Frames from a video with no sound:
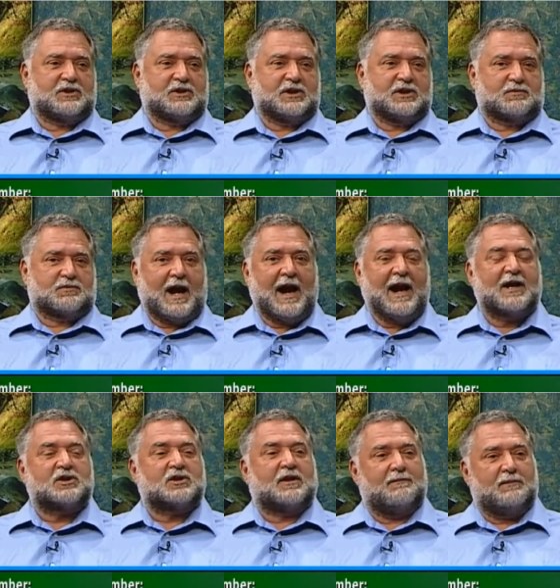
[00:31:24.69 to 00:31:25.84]
which is we're
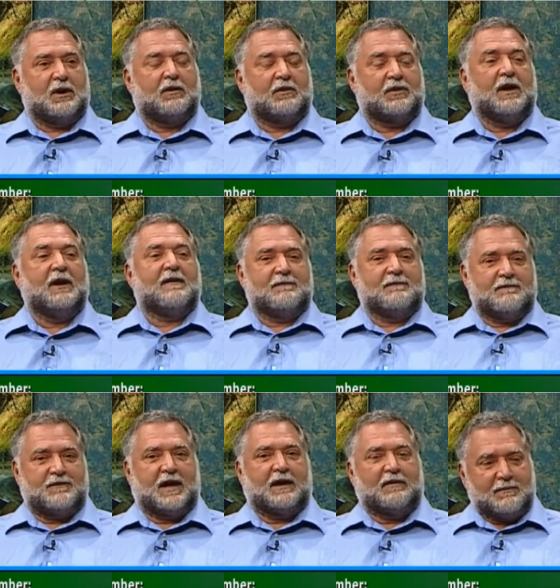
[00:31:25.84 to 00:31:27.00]
actually both
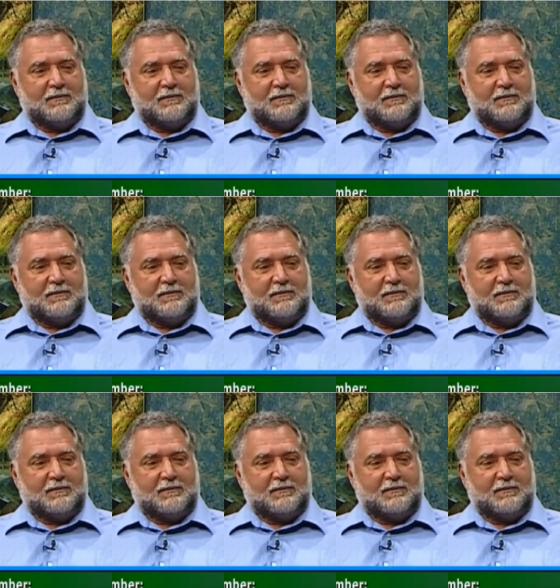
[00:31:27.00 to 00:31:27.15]
very